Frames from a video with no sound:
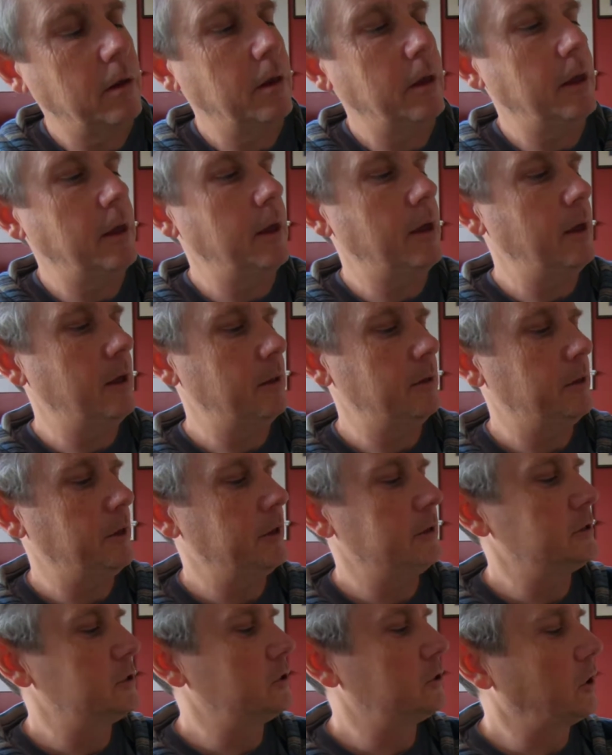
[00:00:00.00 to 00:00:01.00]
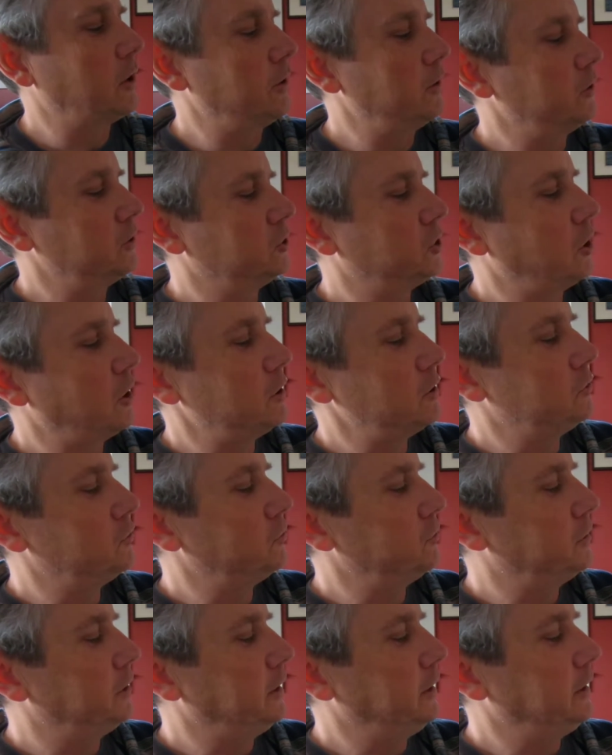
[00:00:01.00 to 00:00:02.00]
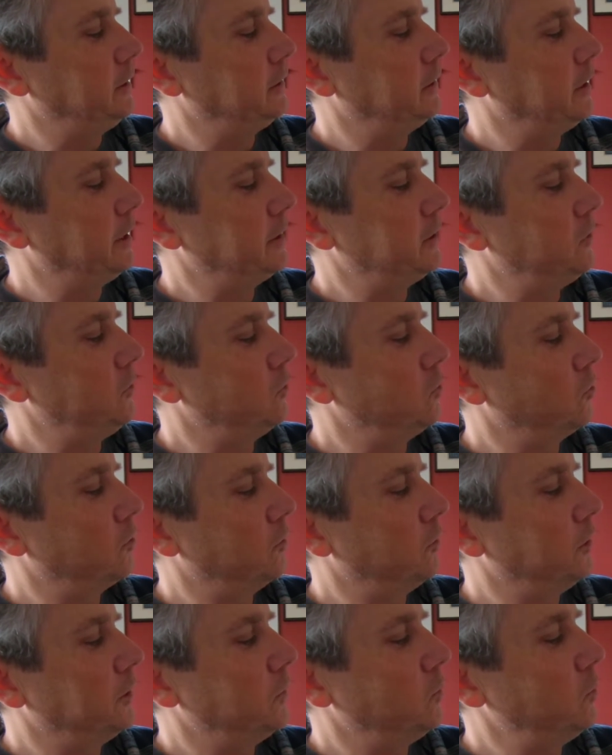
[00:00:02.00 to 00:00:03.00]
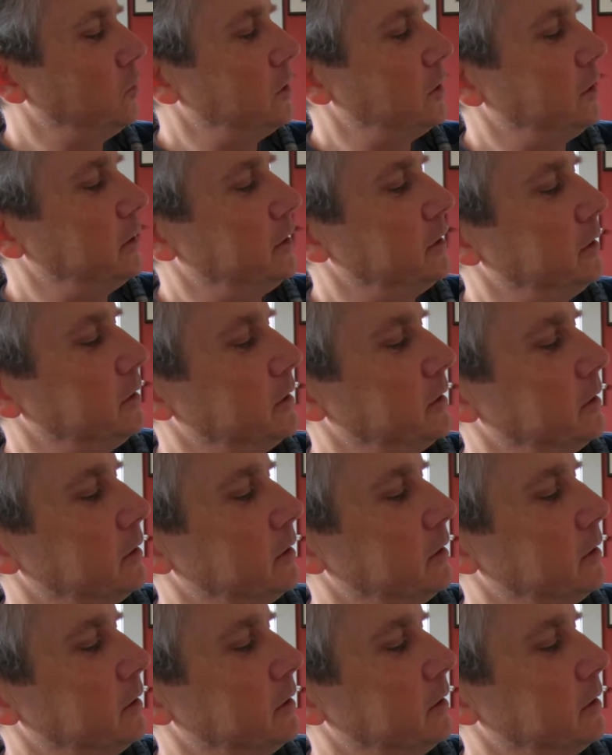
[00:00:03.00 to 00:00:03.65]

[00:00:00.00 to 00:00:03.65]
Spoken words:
And then start your charge routine like you normally would.